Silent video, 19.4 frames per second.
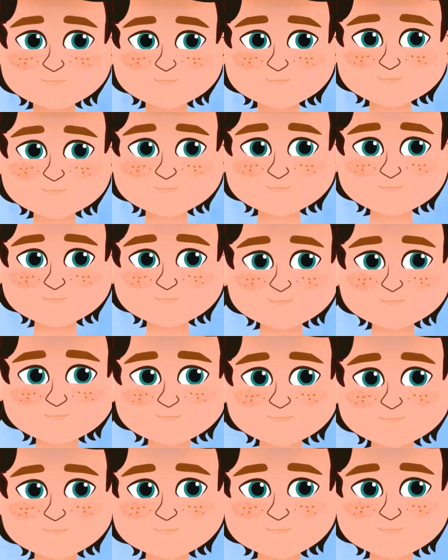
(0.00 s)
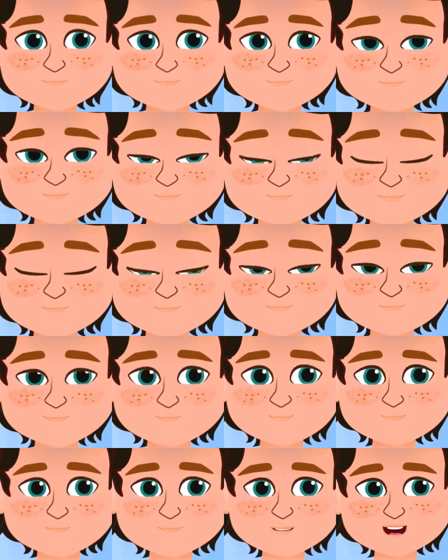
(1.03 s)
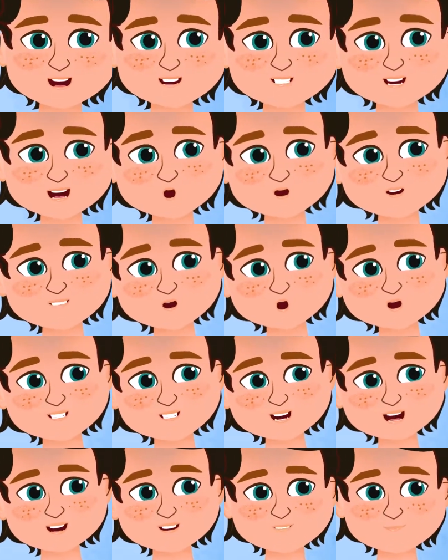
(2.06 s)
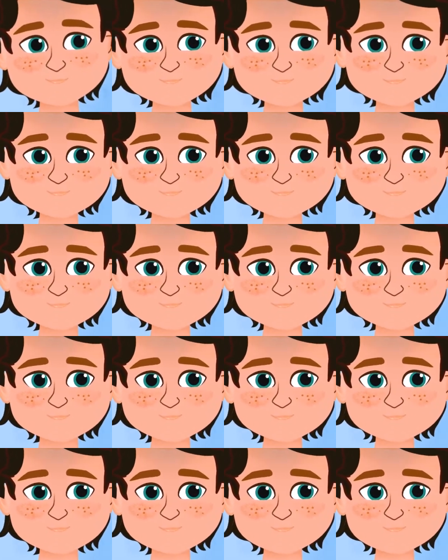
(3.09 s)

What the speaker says: He was quiet for a second. Then he said he had to go,